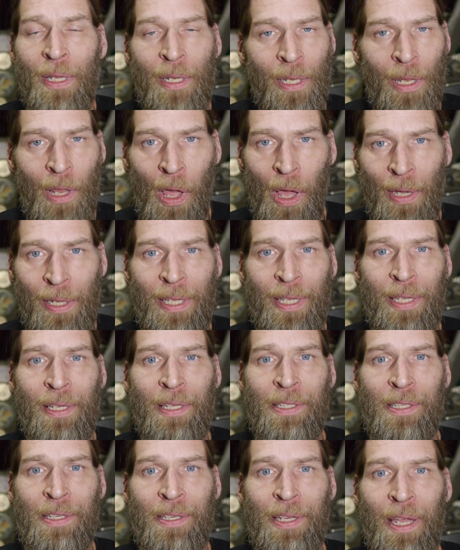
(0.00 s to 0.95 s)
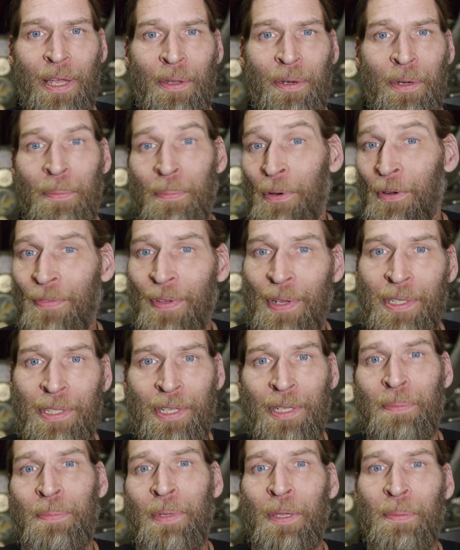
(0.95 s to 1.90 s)
locking us down and
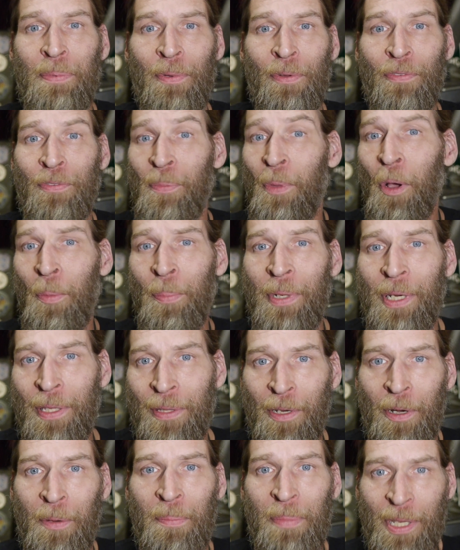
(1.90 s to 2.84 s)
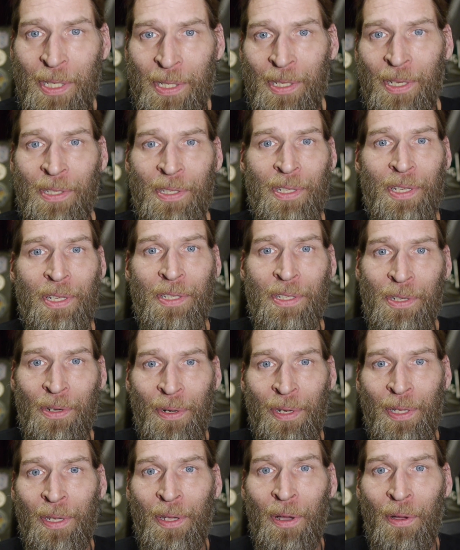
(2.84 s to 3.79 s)
preventing people from opening their businesses
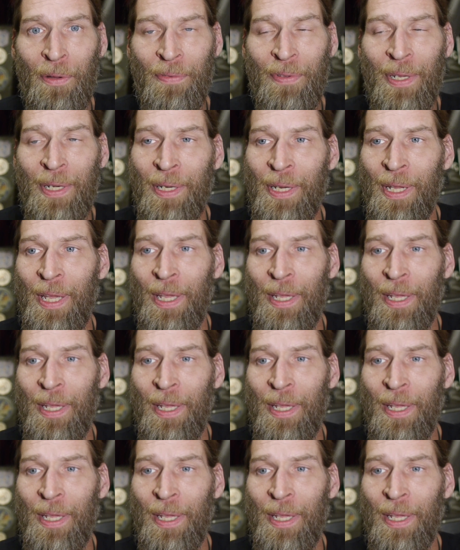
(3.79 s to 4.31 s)
during COVID